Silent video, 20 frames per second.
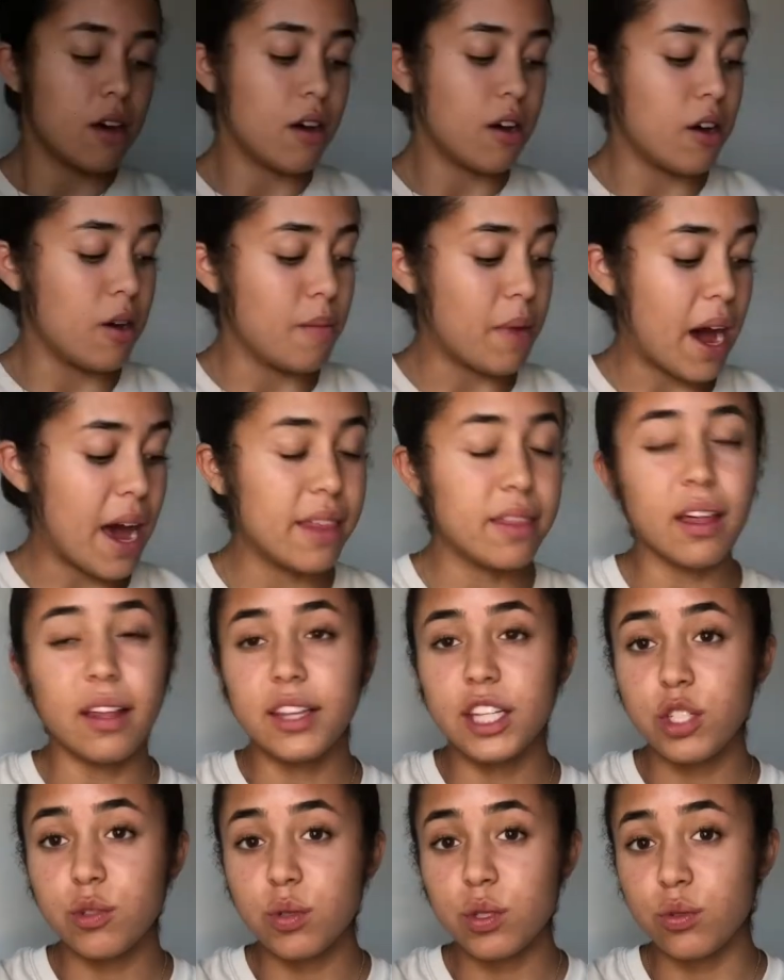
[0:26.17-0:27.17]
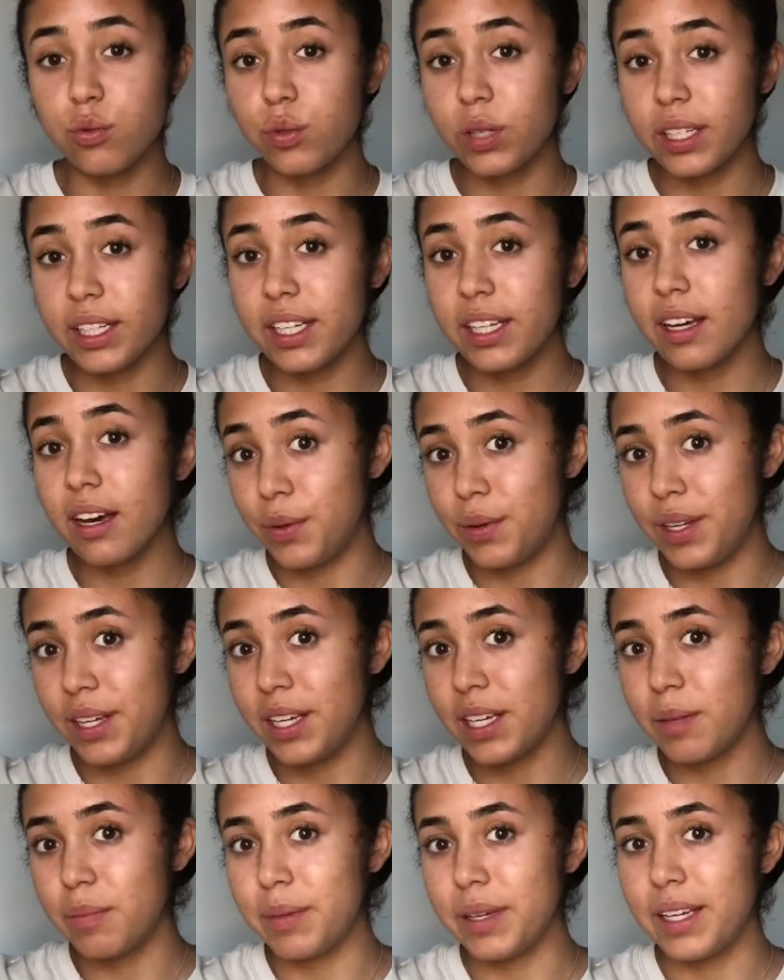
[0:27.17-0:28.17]
Um, I thought this was really
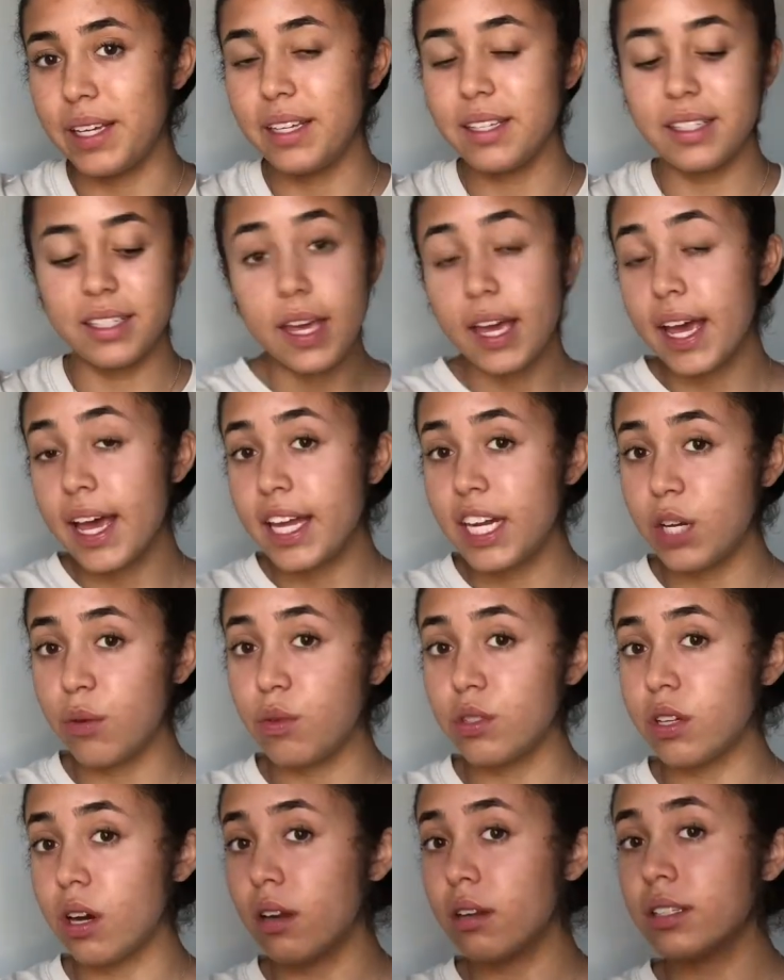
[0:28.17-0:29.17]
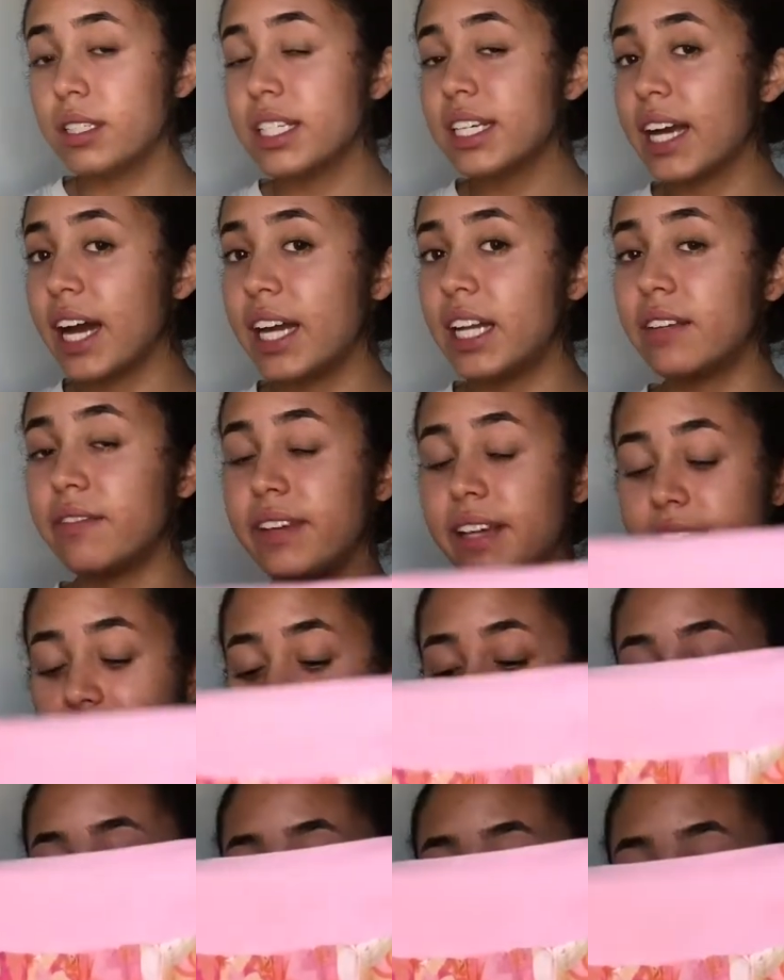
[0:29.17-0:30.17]
unique piece and it was honestly kind of a
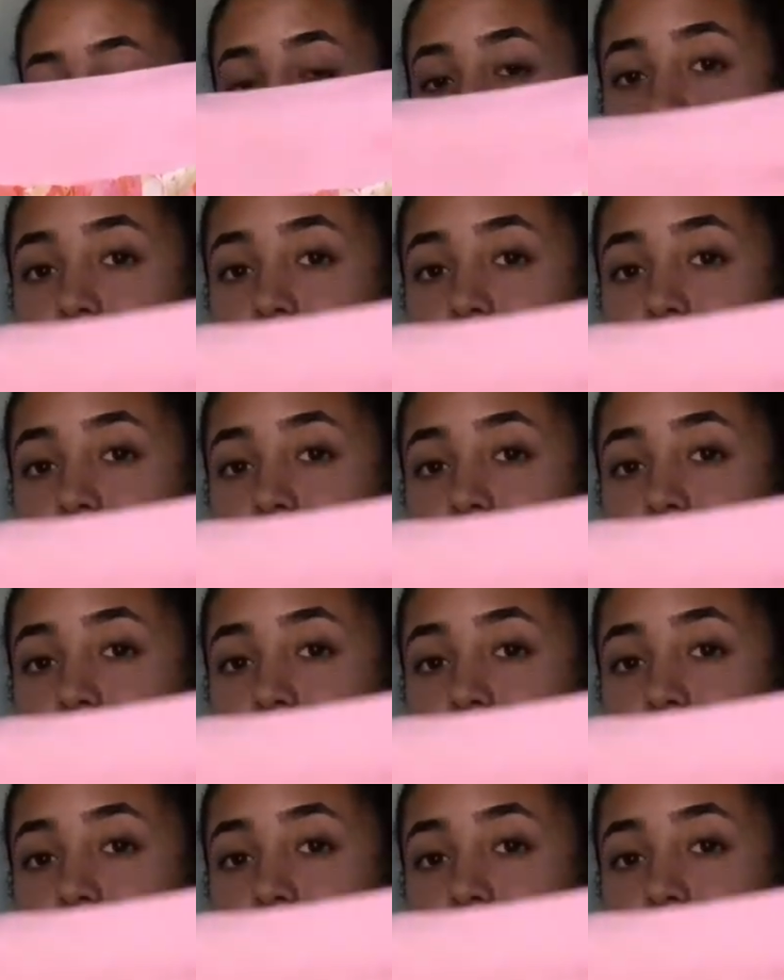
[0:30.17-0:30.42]
hidden gem